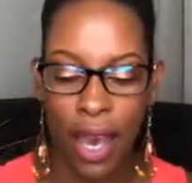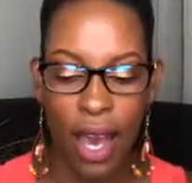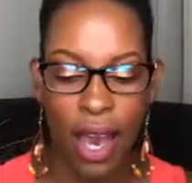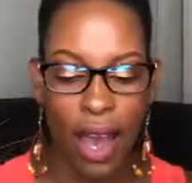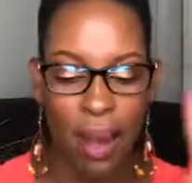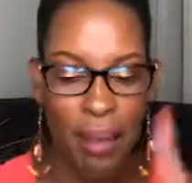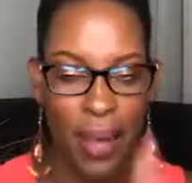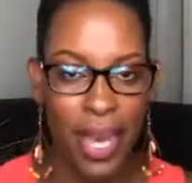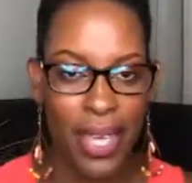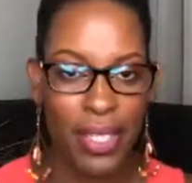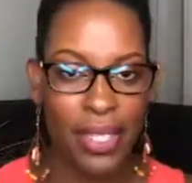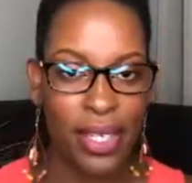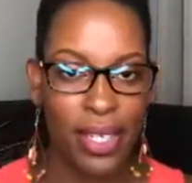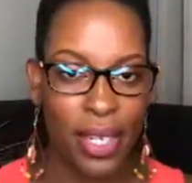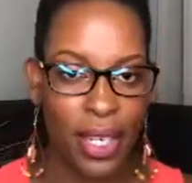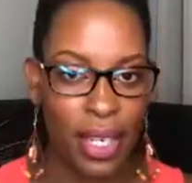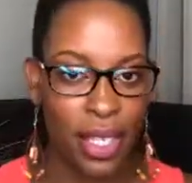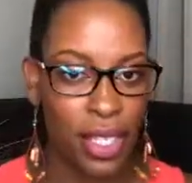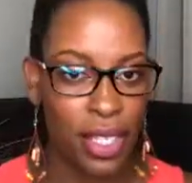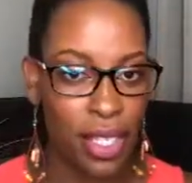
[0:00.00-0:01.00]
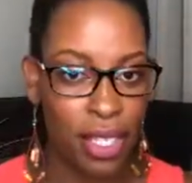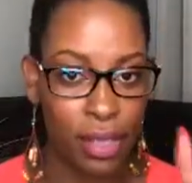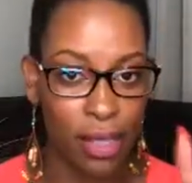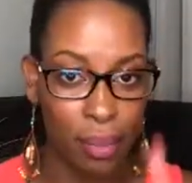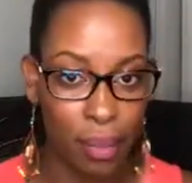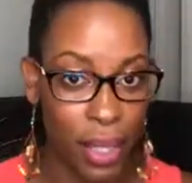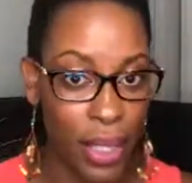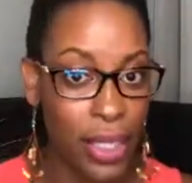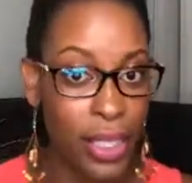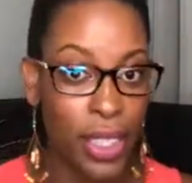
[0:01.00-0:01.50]
STDs is a
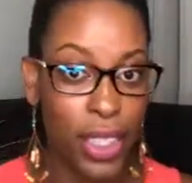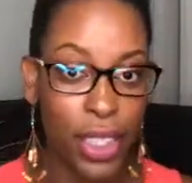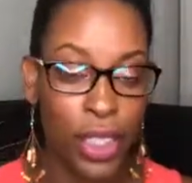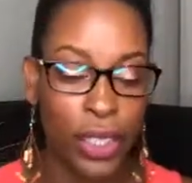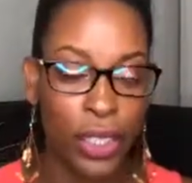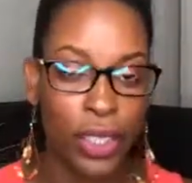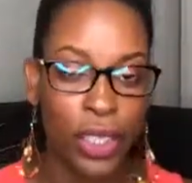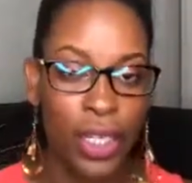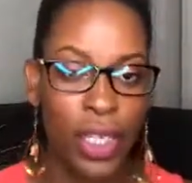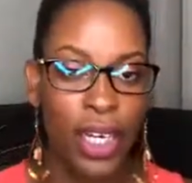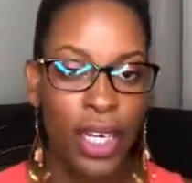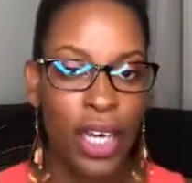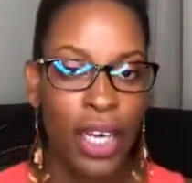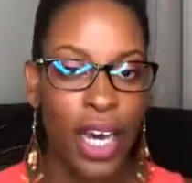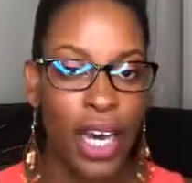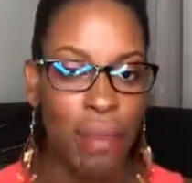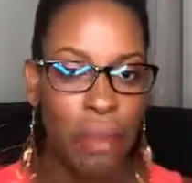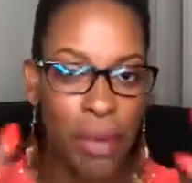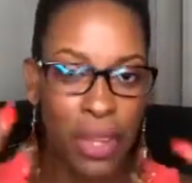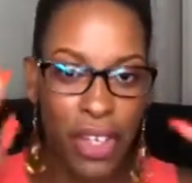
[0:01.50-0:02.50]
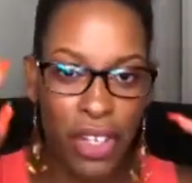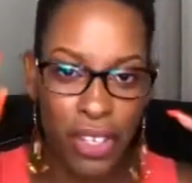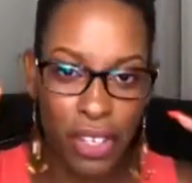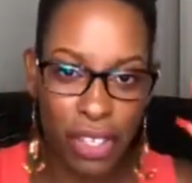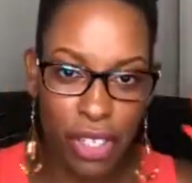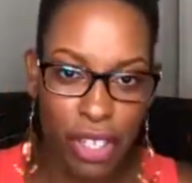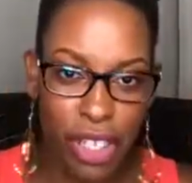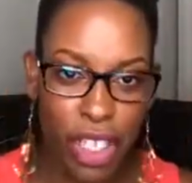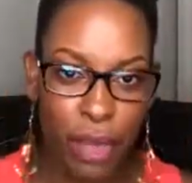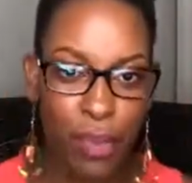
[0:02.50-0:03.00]
big deal, but there's
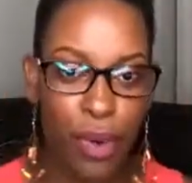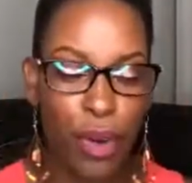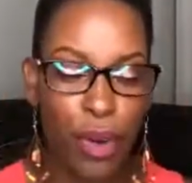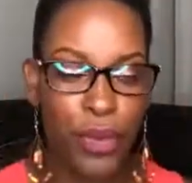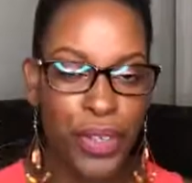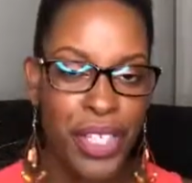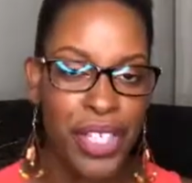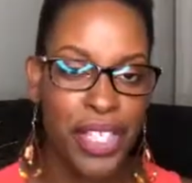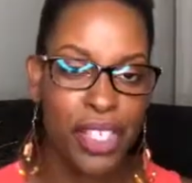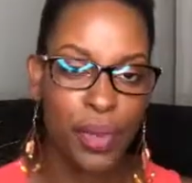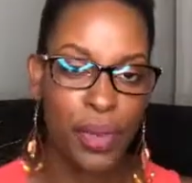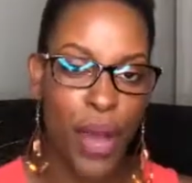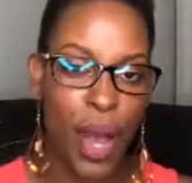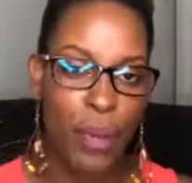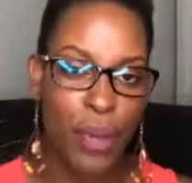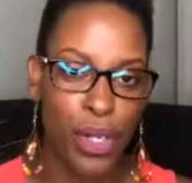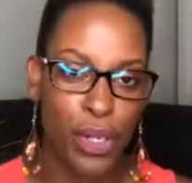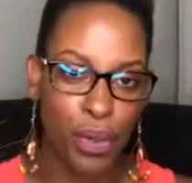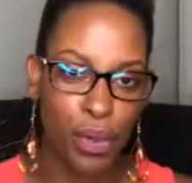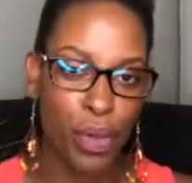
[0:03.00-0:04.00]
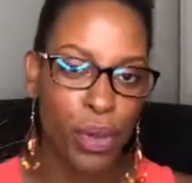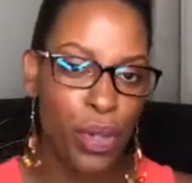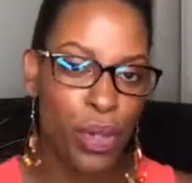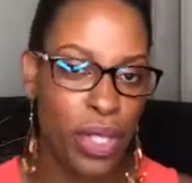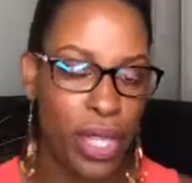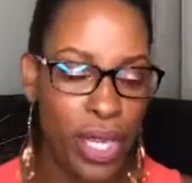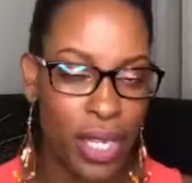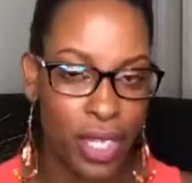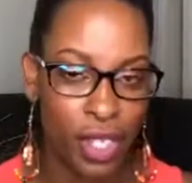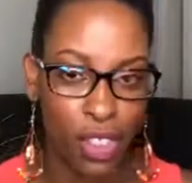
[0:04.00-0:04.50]
a deeper reason why we do those
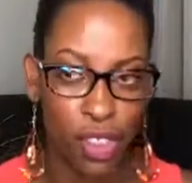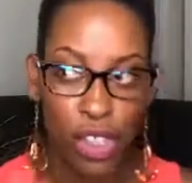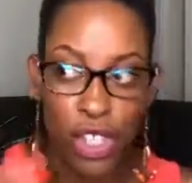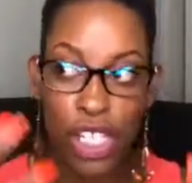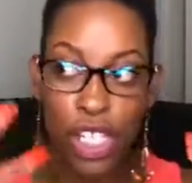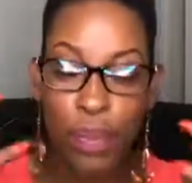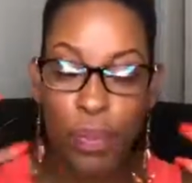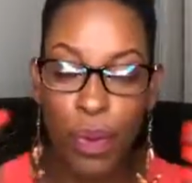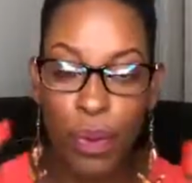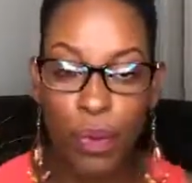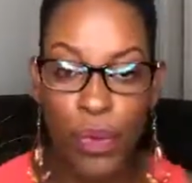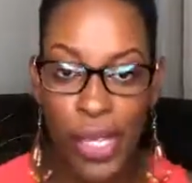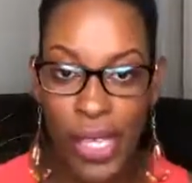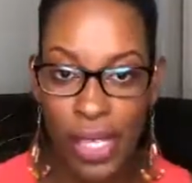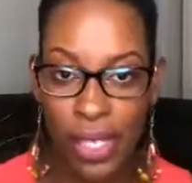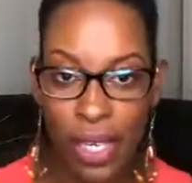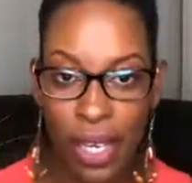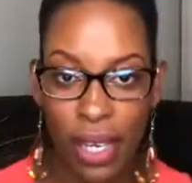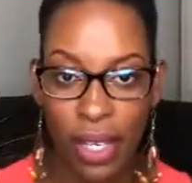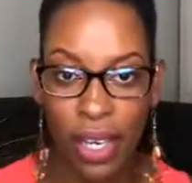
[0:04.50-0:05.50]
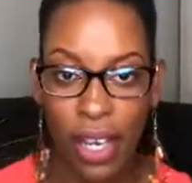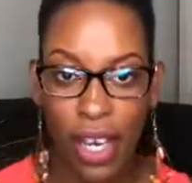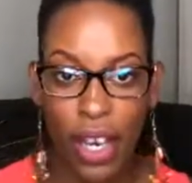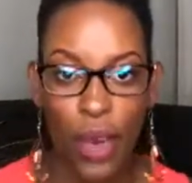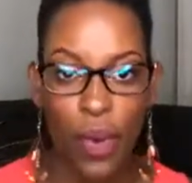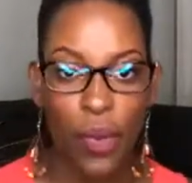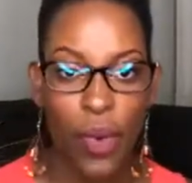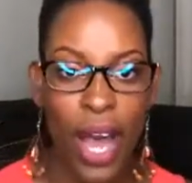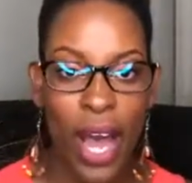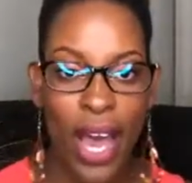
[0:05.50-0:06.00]
things. There's a deeper reason
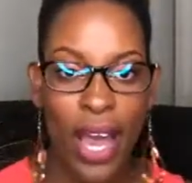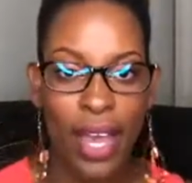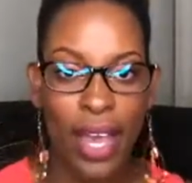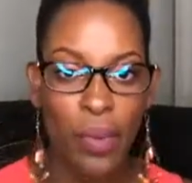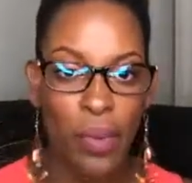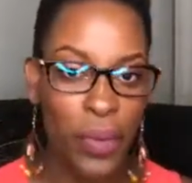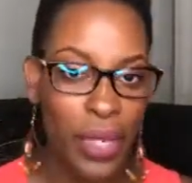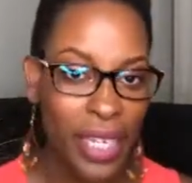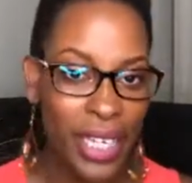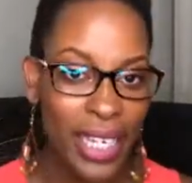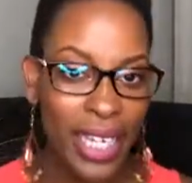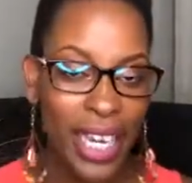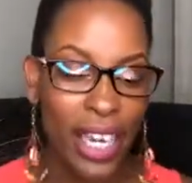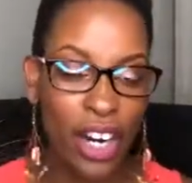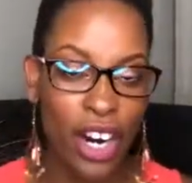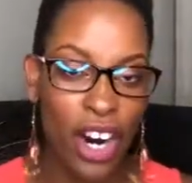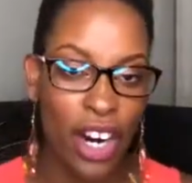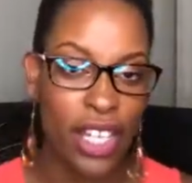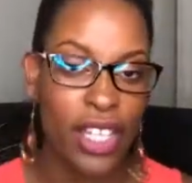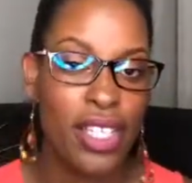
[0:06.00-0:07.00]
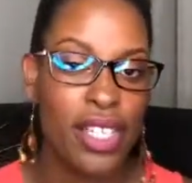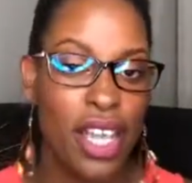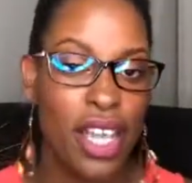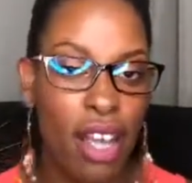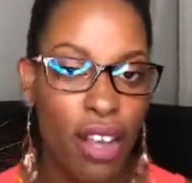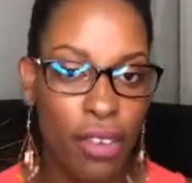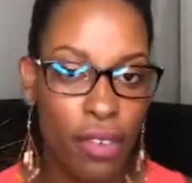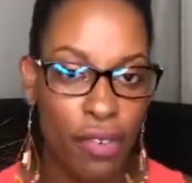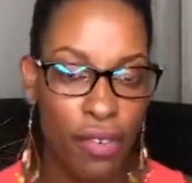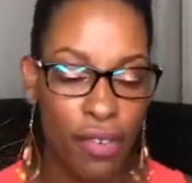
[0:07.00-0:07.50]
why we get
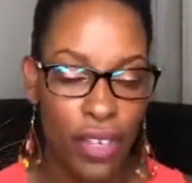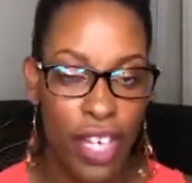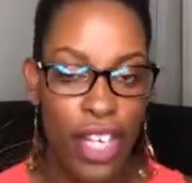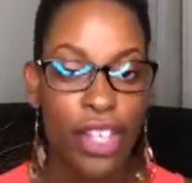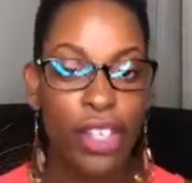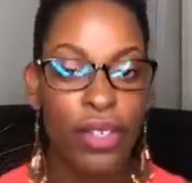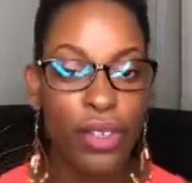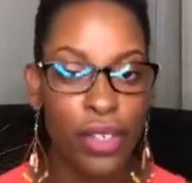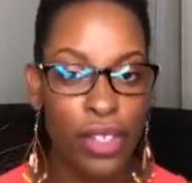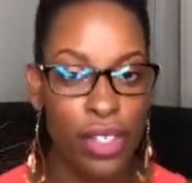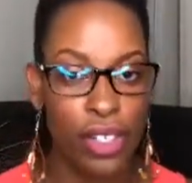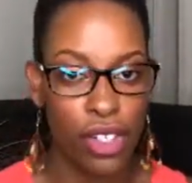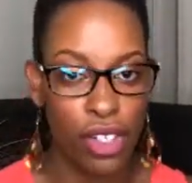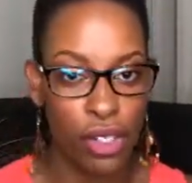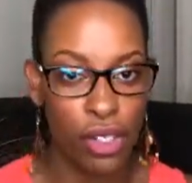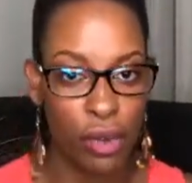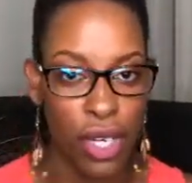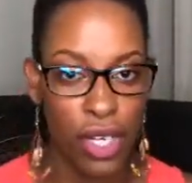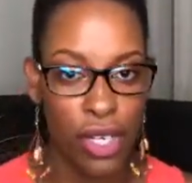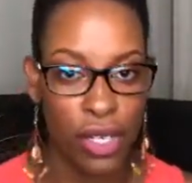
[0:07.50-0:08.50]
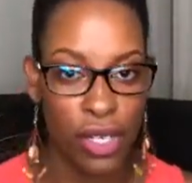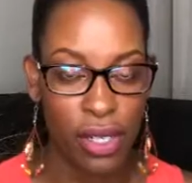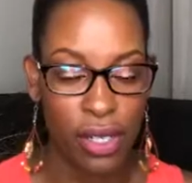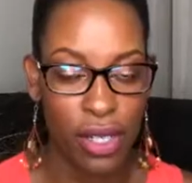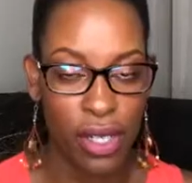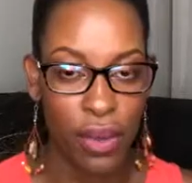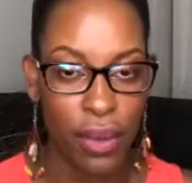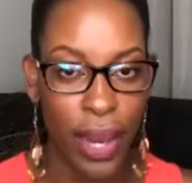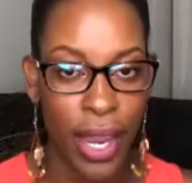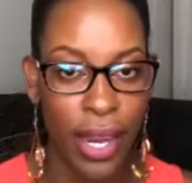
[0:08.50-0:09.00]
ourselves into those
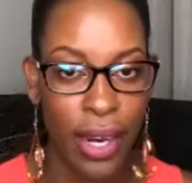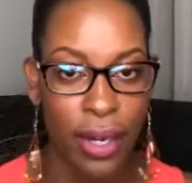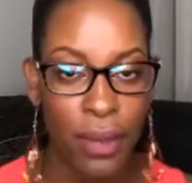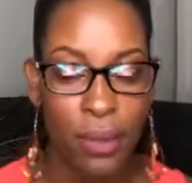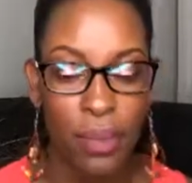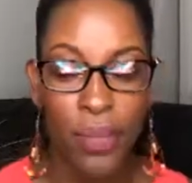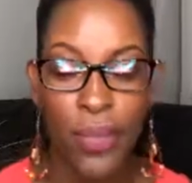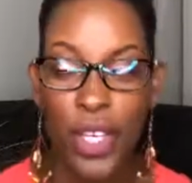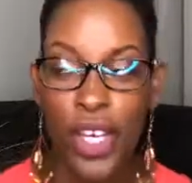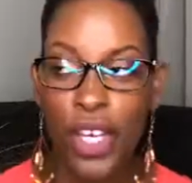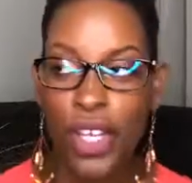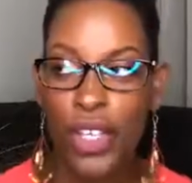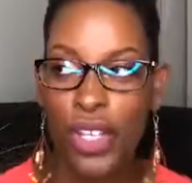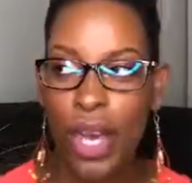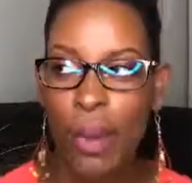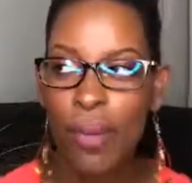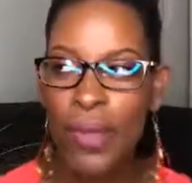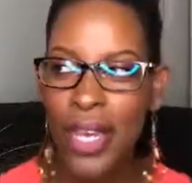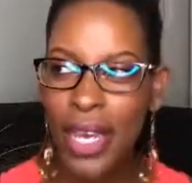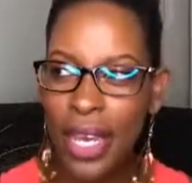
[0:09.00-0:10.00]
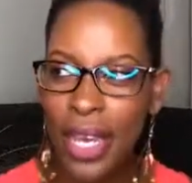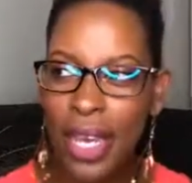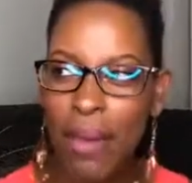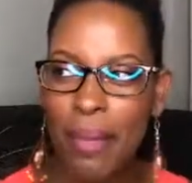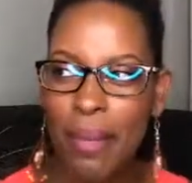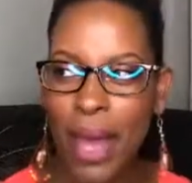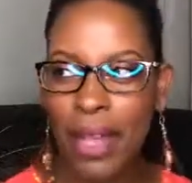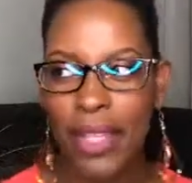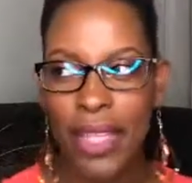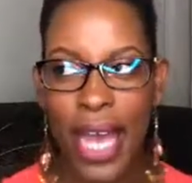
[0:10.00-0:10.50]
situations, right? So I'm thinking
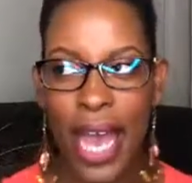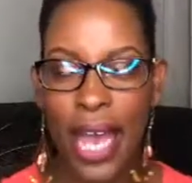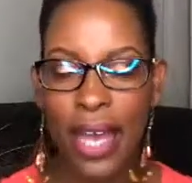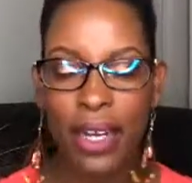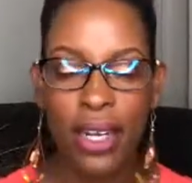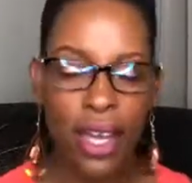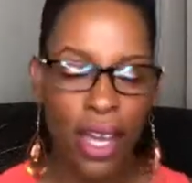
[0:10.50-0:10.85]
about that.